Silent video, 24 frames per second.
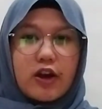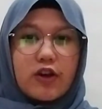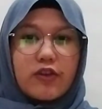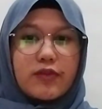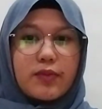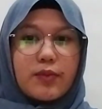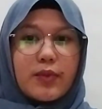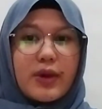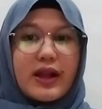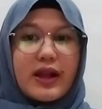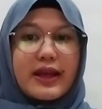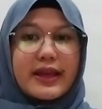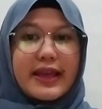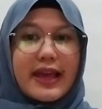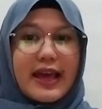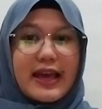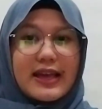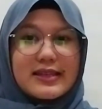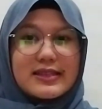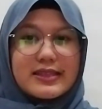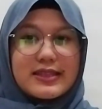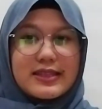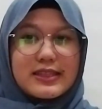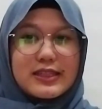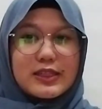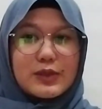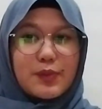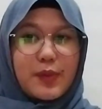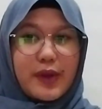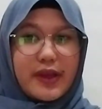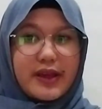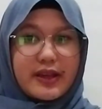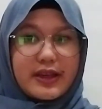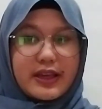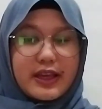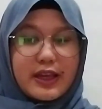of
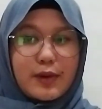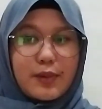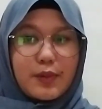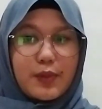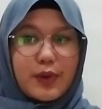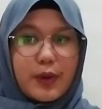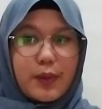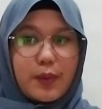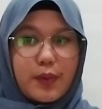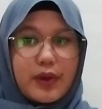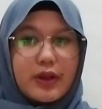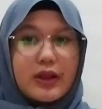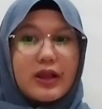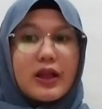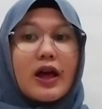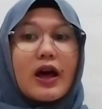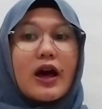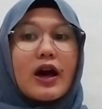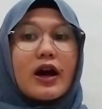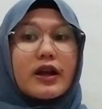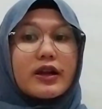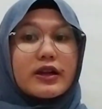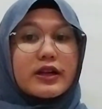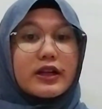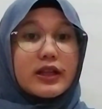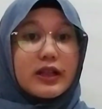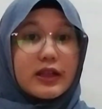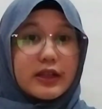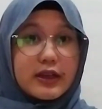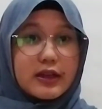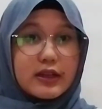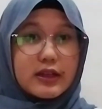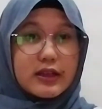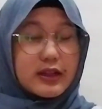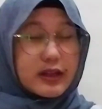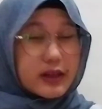Malagasy-speaking people
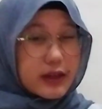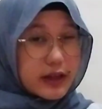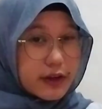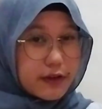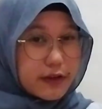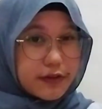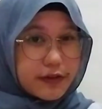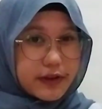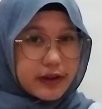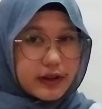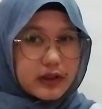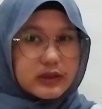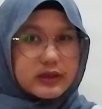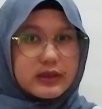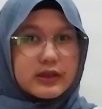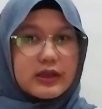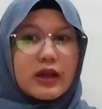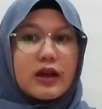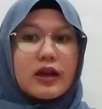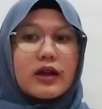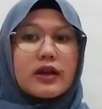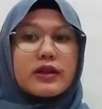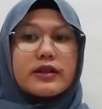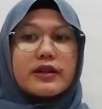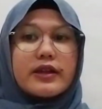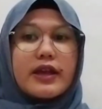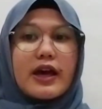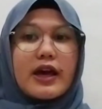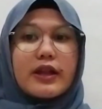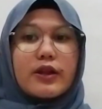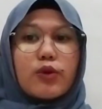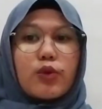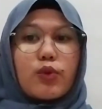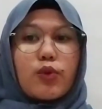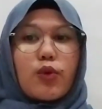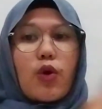really revealed
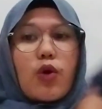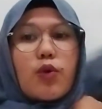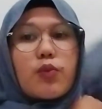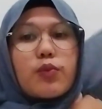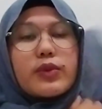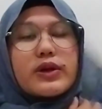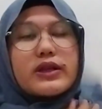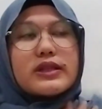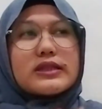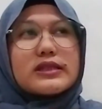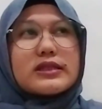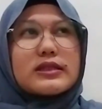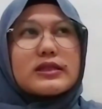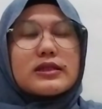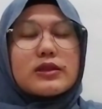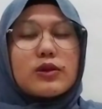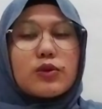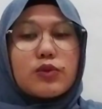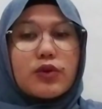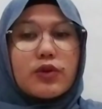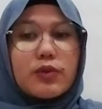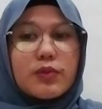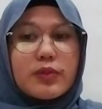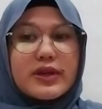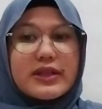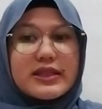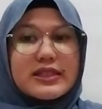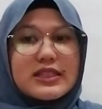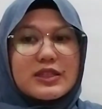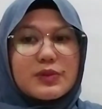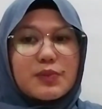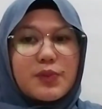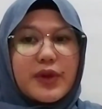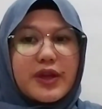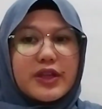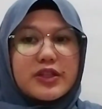that women's
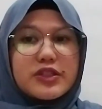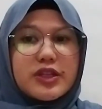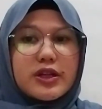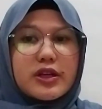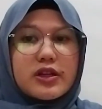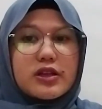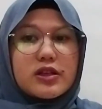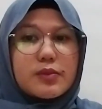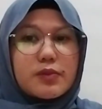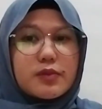speech